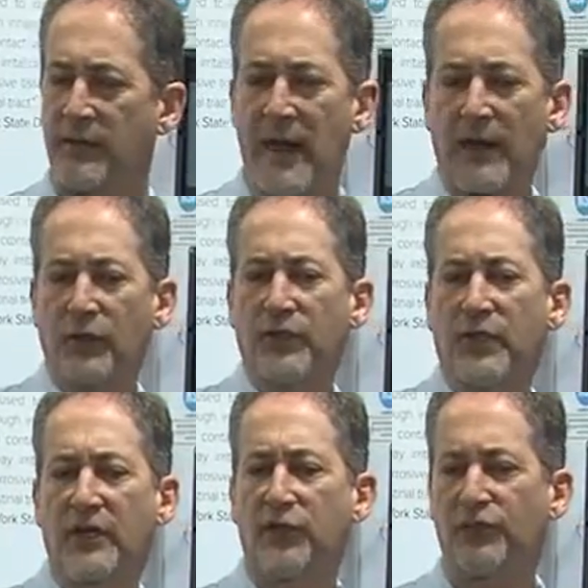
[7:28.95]
not only
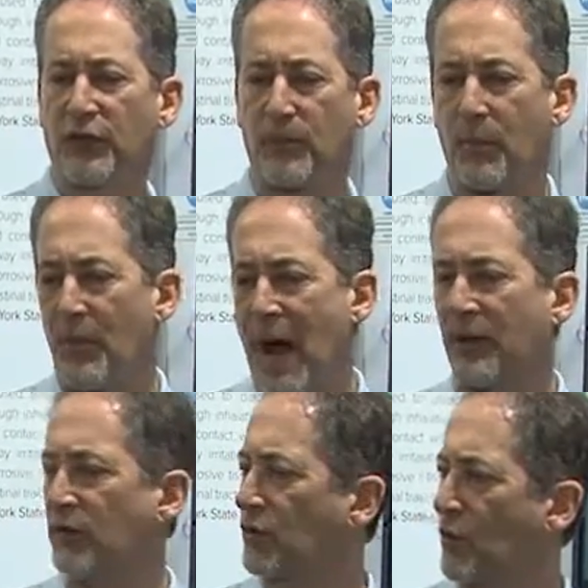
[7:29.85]
can you fill up a
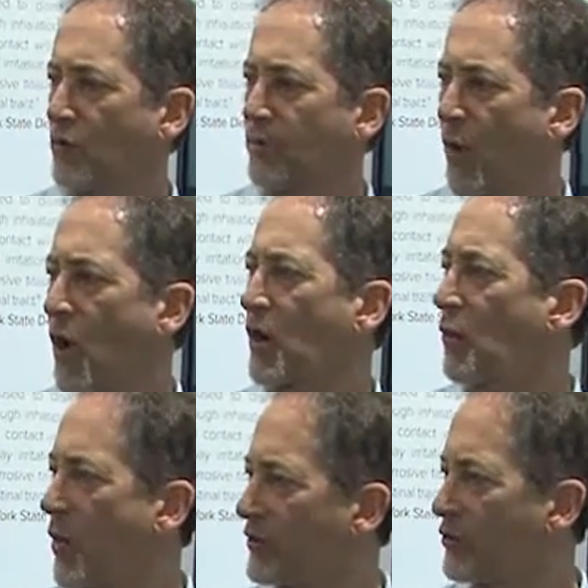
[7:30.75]
bottle and go to the
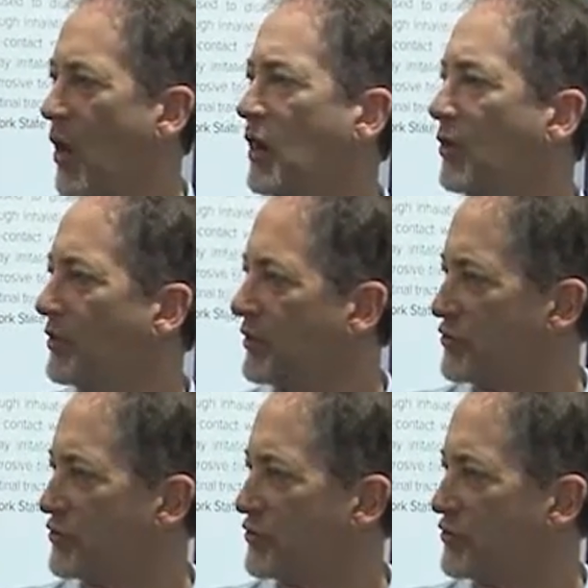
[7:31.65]
park, walk your dog, go to the